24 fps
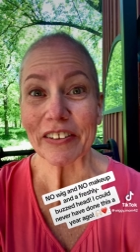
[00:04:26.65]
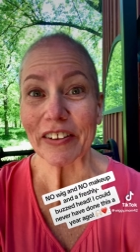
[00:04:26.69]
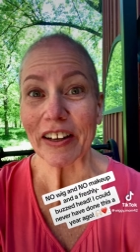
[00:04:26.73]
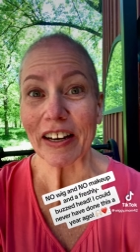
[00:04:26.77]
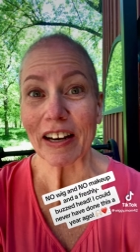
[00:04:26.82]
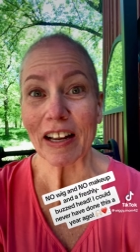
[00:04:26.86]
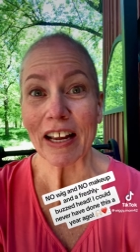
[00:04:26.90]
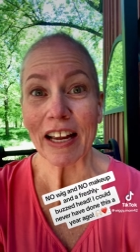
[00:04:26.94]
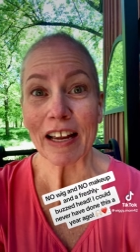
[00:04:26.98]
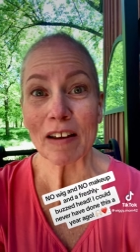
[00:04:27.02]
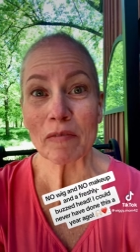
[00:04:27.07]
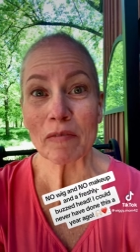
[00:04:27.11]
and
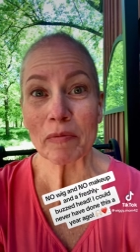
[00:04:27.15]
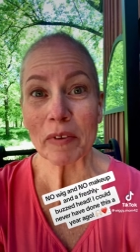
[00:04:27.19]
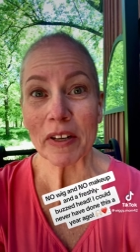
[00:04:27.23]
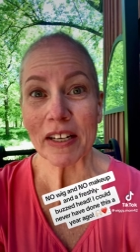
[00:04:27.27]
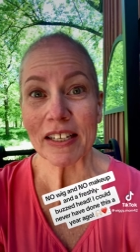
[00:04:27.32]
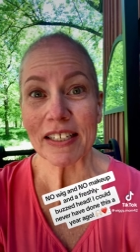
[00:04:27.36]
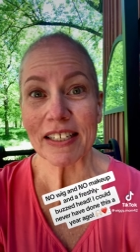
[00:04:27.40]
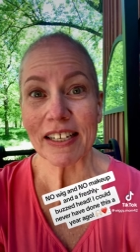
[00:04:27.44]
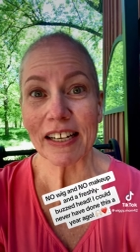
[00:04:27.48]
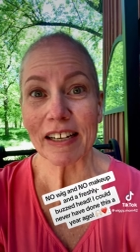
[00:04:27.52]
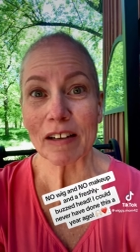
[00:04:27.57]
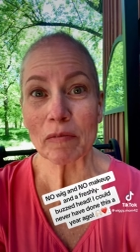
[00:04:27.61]
I am going to
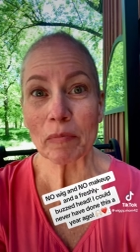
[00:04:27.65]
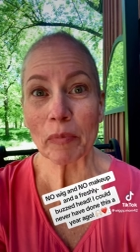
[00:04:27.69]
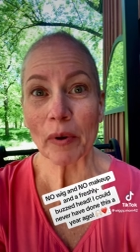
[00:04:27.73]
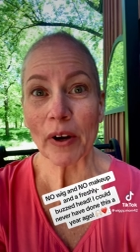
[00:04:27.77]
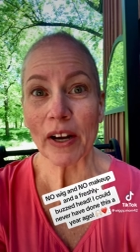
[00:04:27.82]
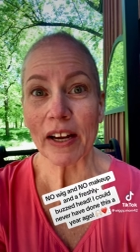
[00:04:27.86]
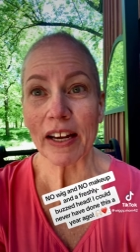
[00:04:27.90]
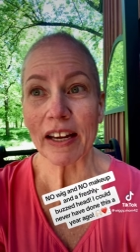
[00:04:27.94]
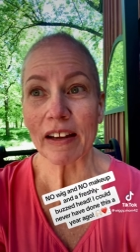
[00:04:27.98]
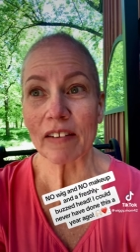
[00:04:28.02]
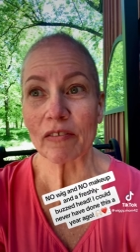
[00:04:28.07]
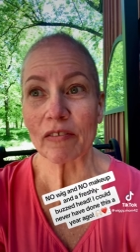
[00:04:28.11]
take a
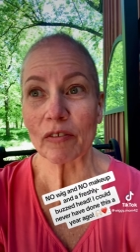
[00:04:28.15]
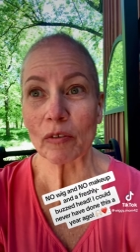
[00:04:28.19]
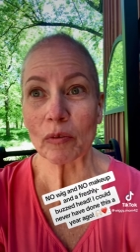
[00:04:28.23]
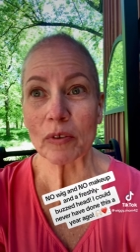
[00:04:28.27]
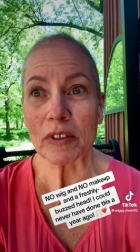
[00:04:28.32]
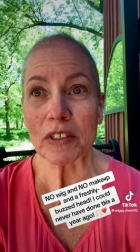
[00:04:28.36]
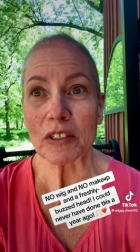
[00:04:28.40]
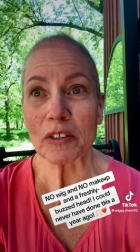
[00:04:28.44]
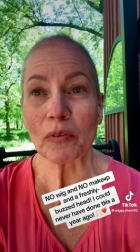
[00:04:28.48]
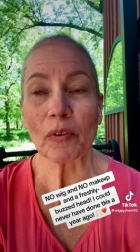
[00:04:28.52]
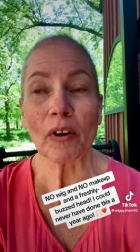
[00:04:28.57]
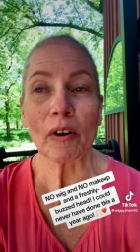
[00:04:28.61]
break every
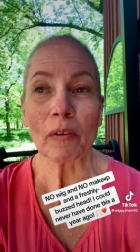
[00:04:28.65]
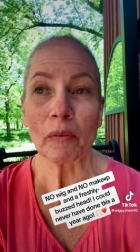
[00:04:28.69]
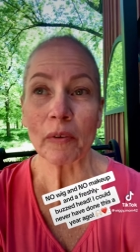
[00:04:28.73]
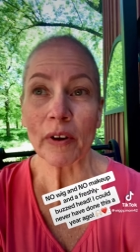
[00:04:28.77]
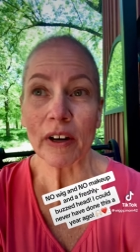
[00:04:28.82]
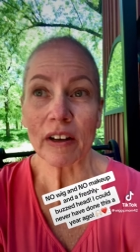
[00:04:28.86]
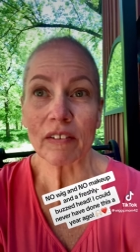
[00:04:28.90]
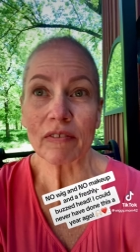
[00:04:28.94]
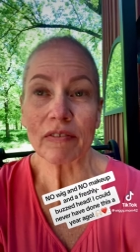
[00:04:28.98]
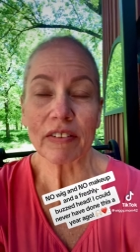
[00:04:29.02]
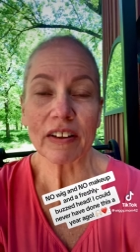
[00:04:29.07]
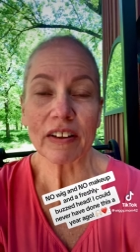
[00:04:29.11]
once in a while when
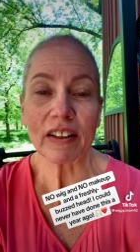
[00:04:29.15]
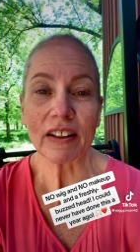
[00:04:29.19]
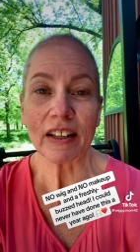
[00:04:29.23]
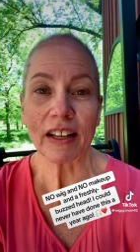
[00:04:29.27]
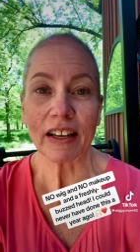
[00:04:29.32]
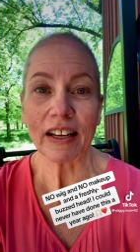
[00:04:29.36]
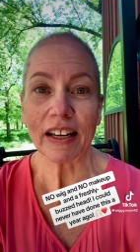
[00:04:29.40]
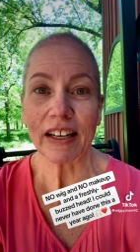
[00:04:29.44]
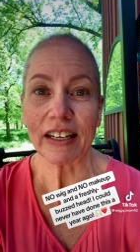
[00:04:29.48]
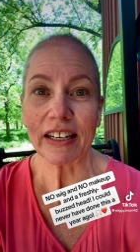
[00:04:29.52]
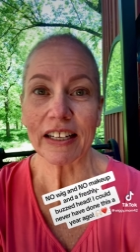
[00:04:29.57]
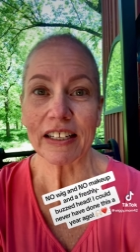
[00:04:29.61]
I feel like
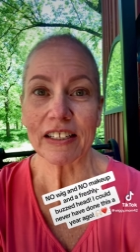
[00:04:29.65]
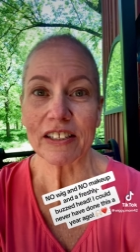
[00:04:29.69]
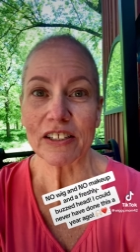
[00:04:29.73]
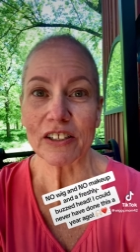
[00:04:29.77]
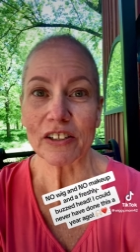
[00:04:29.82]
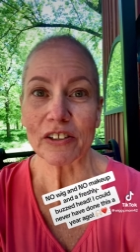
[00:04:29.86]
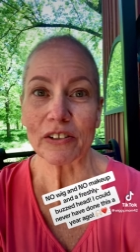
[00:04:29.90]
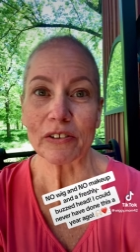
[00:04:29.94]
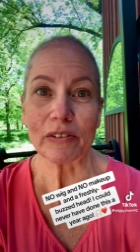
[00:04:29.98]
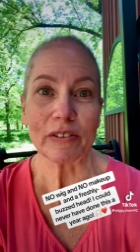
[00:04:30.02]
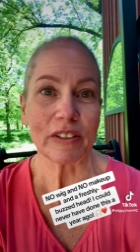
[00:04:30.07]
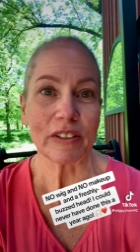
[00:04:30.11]
I need to,
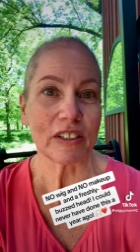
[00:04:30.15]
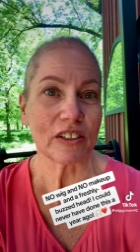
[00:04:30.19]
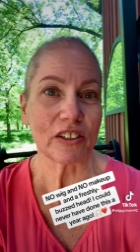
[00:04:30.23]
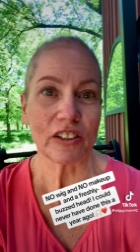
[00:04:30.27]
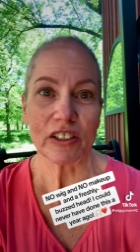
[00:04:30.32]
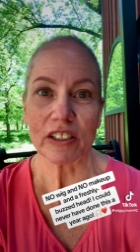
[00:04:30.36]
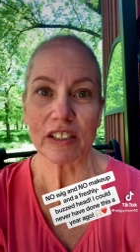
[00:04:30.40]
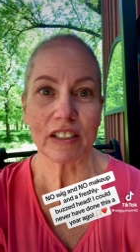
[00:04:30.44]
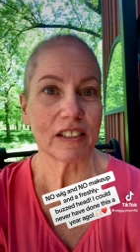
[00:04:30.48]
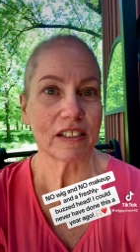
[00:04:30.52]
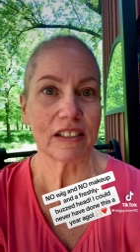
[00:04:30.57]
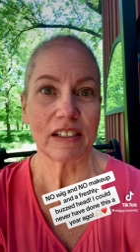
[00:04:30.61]
and just
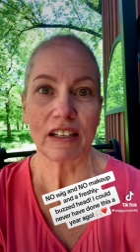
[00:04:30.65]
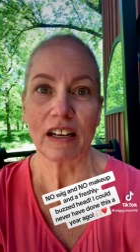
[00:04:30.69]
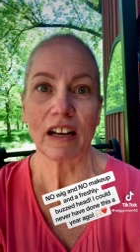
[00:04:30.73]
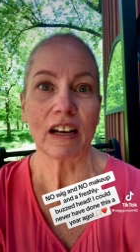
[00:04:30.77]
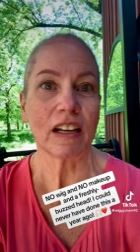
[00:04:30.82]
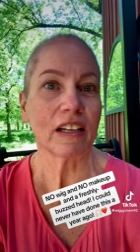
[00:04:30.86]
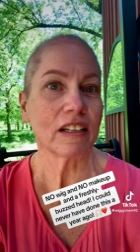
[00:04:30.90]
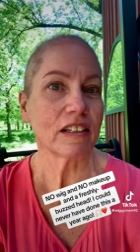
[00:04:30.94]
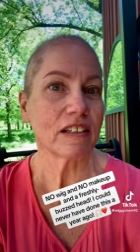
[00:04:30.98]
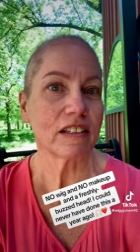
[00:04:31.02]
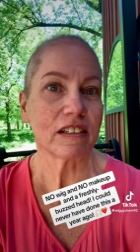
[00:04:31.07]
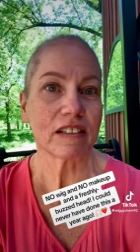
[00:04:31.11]
not
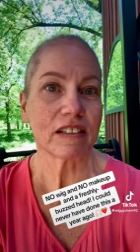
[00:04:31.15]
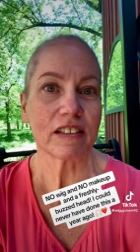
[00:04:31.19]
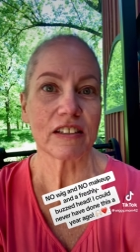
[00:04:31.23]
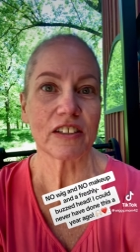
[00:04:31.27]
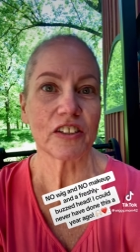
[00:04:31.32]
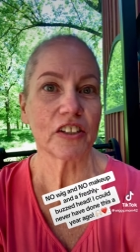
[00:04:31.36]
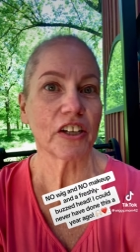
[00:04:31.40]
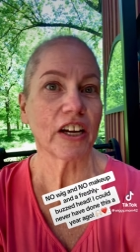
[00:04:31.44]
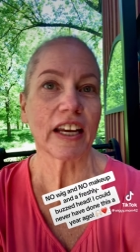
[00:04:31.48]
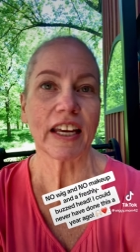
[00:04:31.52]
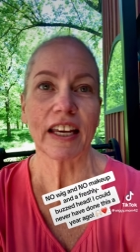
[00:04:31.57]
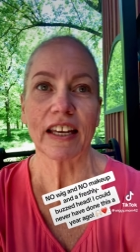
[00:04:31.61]

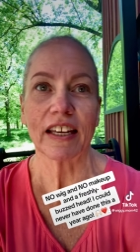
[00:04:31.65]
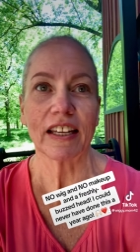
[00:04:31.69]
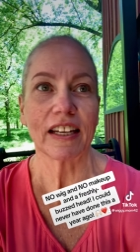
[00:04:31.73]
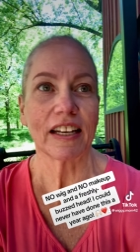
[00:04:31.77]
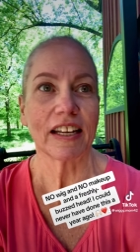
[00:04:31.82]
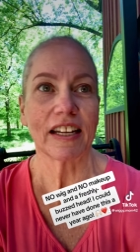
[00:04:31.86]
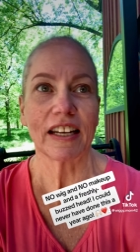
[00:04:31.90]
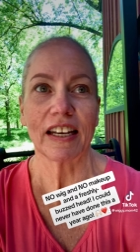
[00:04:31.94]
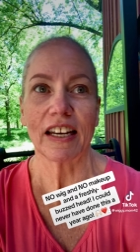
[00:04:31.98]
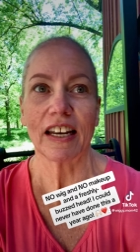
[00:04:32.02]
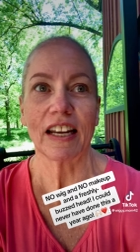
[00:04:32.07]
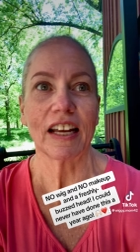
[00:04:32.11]
check in
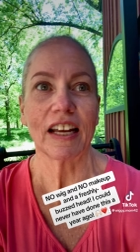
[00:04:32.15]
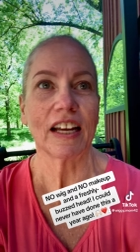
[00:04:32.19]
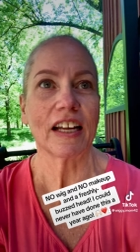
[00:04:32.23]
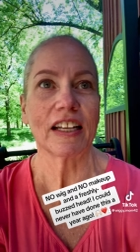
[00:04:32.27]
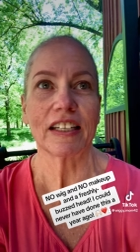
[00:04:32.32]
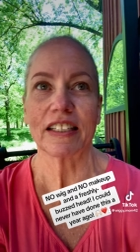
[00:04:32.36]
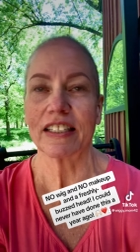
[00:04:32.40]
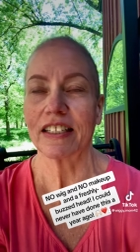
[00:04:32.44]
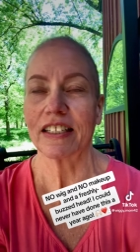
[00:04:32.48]
and not,